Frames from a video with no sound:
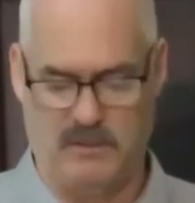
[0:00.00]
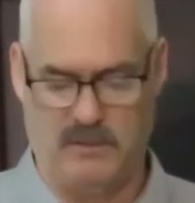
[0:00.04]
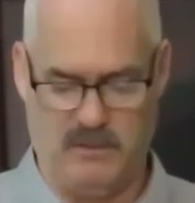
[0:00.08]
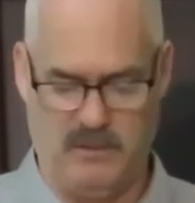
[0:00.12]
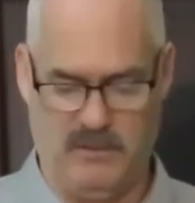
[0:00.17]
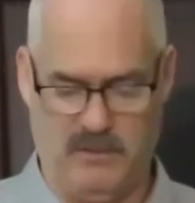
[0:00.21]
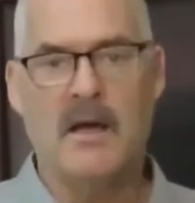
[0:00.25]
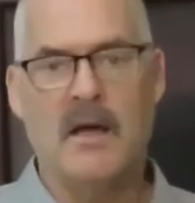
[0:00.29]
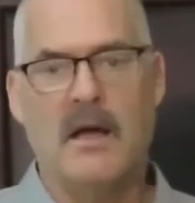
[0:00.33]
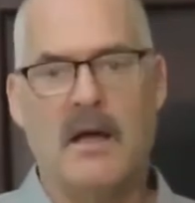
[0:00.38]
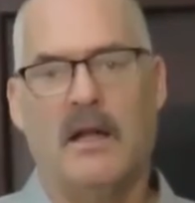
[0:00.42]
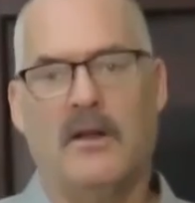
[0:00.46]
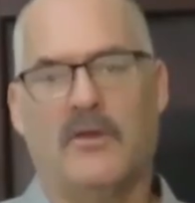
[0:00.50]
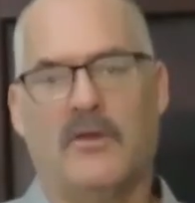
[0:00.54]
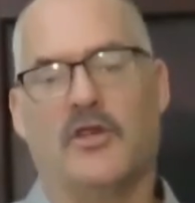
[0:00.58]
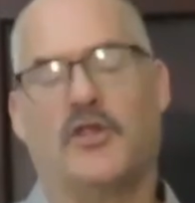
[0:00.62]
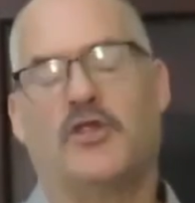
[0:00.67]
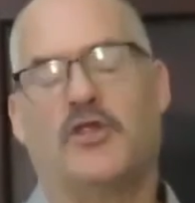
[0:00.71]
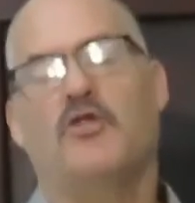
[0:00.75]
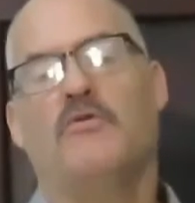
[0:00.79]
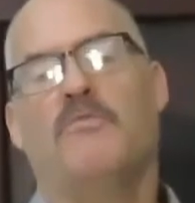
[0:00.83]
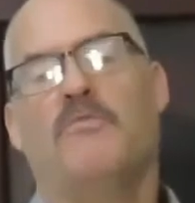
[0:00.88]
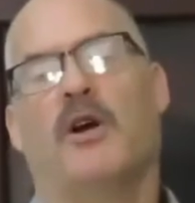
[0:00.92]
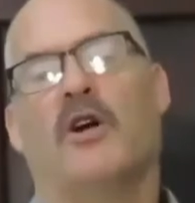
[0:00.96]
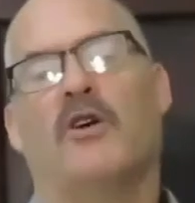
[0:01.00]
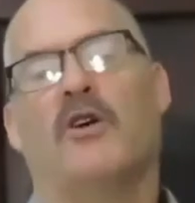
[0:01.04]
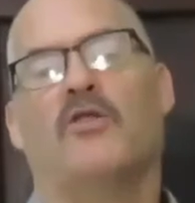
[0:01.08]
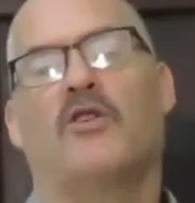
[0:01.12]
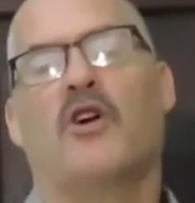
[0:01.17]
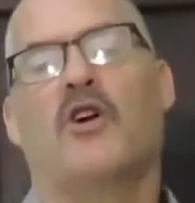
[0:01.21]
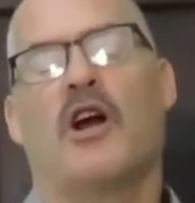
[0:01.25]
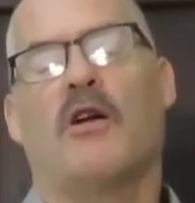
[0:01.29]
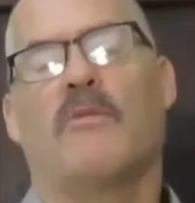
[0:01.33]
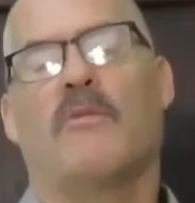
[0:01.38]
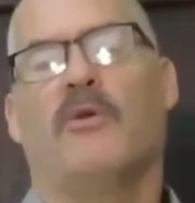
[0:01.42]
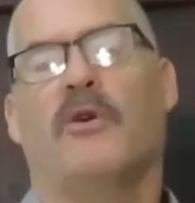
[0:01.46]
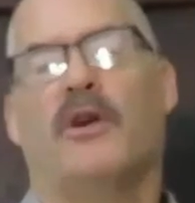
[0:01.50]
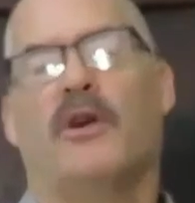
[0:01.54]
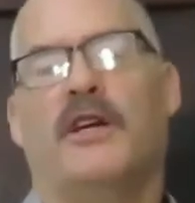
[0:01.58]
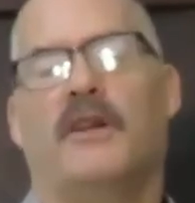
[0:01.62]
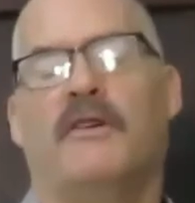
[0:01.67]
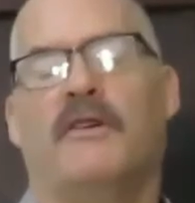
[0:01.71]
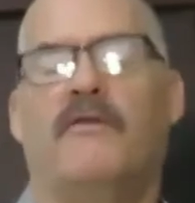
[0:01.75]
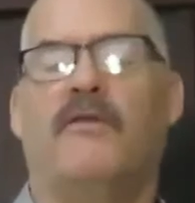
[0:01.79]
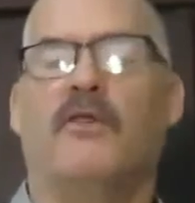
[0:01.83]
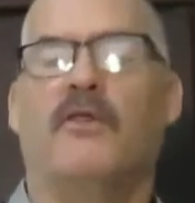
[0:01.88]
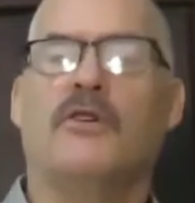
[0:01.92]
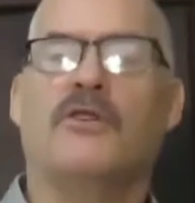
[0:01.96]
The 2-barrel
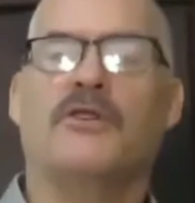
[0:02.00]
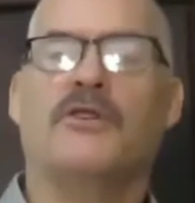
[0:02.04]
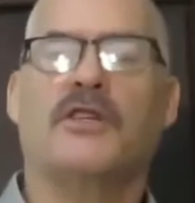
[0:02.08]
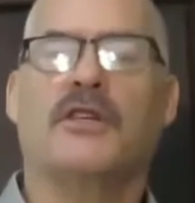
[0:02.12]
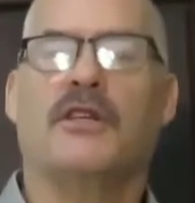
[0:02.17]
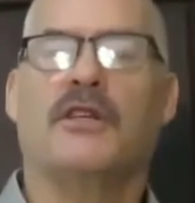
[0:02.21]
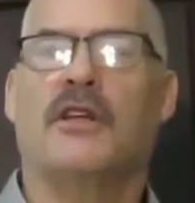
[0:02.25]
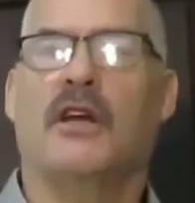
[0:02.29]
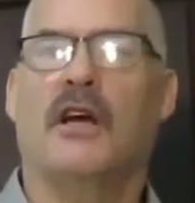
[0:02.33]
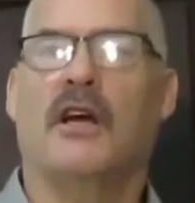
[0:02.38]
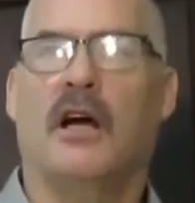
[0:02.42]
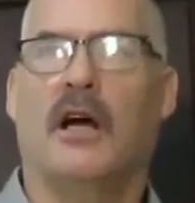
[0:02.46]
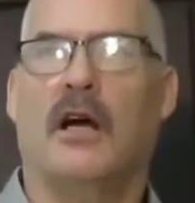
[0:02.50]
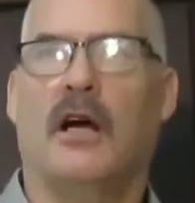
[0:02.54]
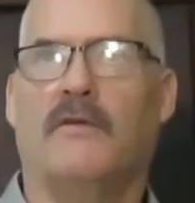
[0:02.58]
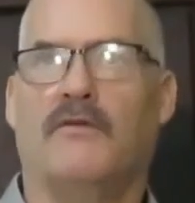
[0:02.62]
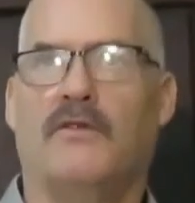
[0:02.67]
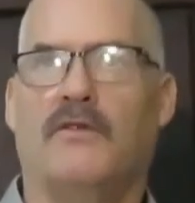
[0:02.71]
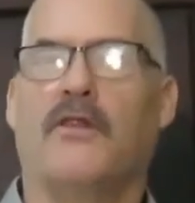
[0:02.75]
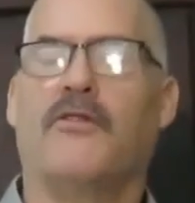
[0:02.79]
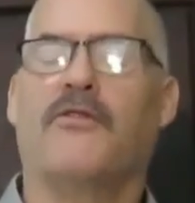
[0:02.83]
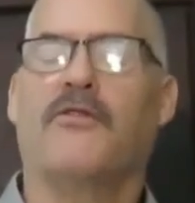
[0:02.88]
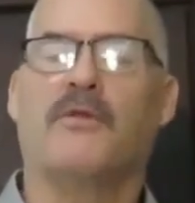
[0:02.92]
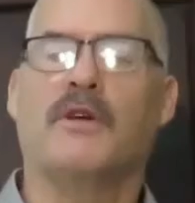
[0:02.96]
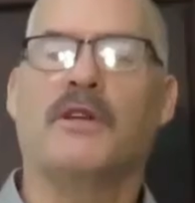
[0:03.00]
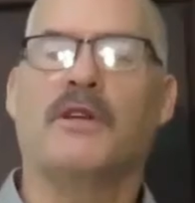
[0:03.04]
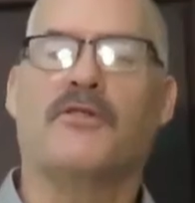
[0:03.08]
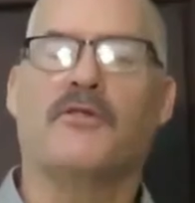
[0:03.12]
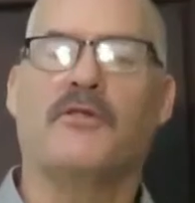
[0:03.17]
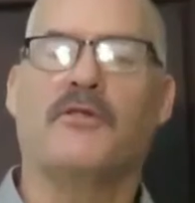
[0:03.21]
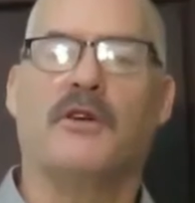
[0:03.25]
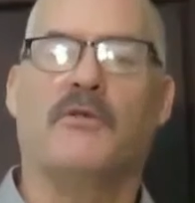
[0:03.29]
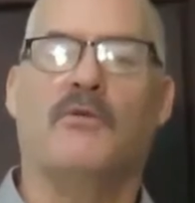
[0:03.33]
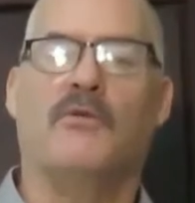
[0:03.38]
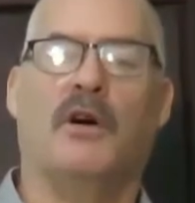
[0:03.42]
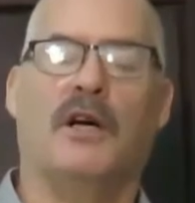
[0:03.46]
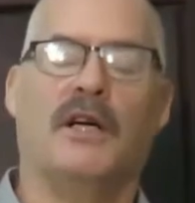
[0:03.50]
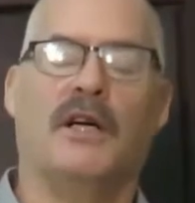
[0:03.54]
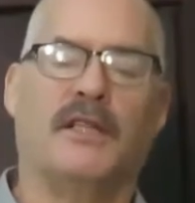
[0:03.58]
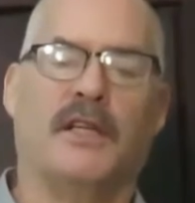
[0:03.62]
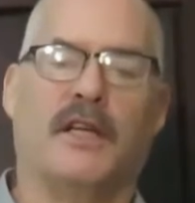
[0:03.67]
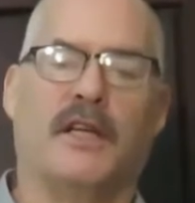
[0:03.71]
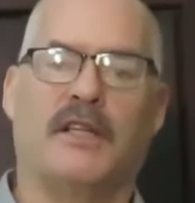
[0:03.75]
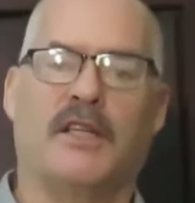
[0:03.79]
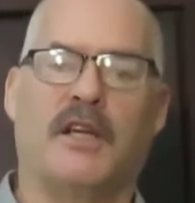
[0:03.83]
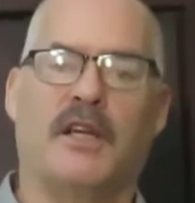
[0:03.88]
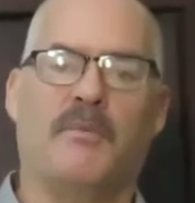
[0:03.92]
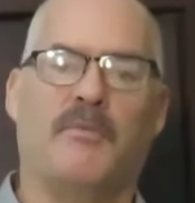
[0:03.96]
carbureted version of the 331
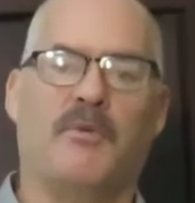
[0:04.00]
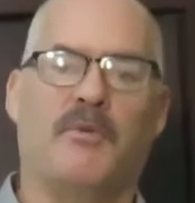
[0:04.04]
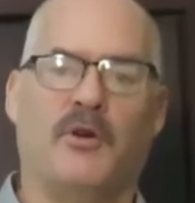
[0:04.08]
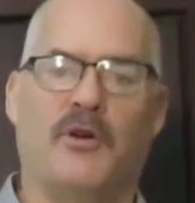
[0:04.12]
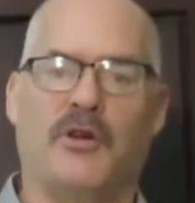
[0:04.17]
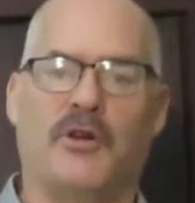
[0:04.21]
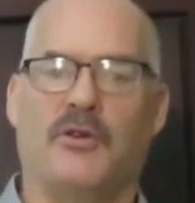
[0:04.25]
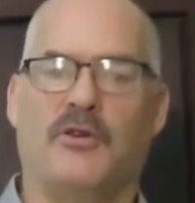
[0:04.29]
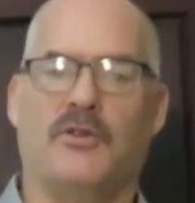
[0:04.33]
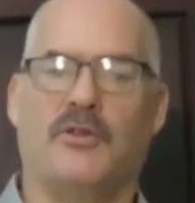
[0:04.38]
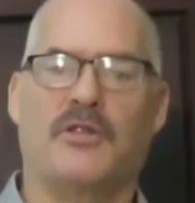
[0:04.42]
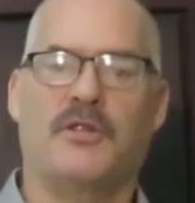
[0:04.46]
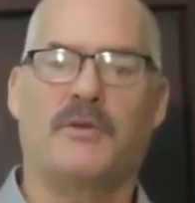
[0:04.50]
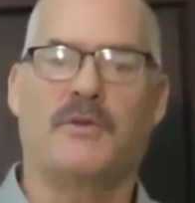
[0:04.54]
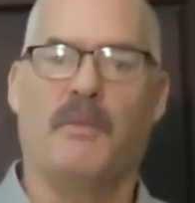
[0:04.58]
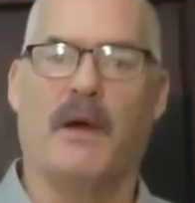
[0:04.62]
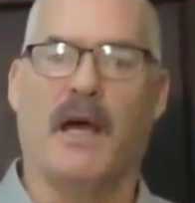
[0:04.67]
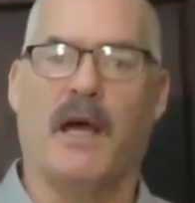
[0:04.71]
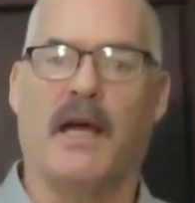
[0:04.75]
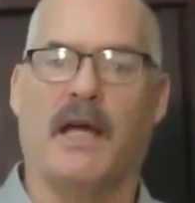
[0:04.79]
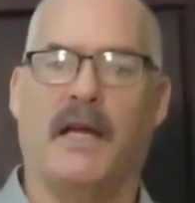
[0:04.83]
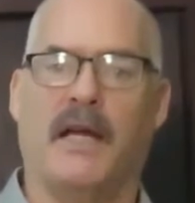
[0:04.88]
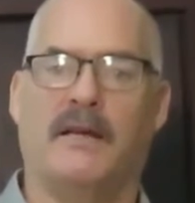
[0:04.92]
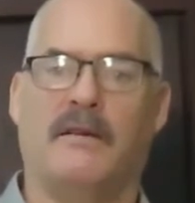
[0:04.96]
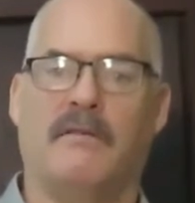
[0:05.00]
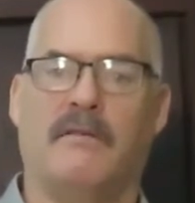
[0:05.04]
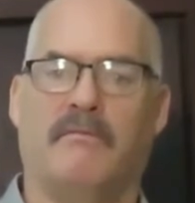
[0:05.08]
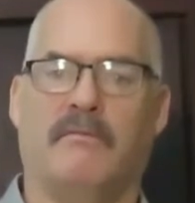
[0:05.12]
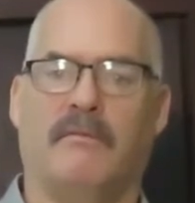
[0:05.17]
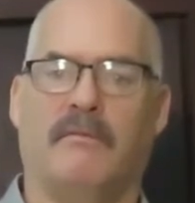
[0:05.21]
that they produced made